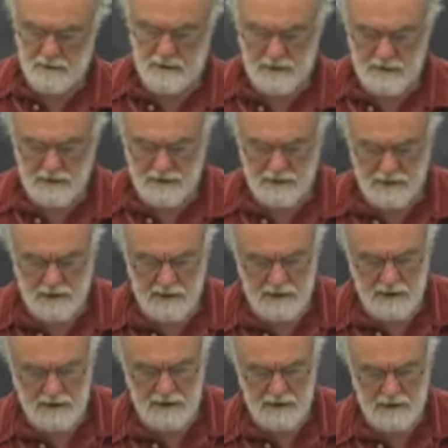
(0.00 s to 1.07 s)
this is,
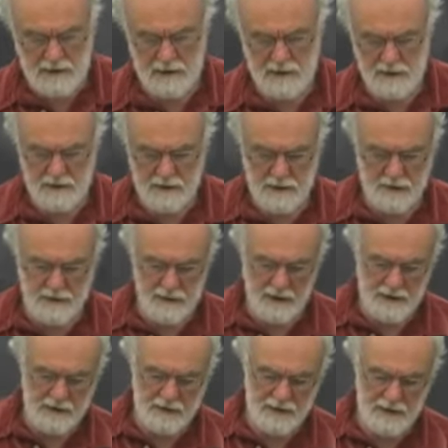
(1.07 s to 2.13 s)
a, uh,
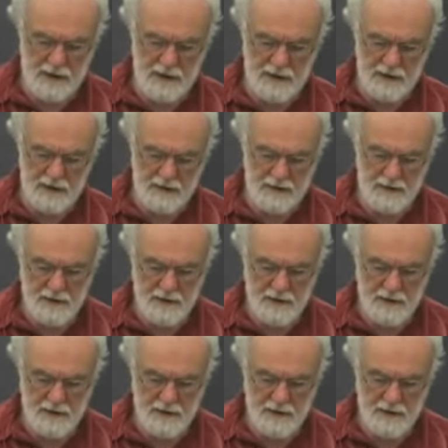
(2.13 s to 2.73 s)
like I say,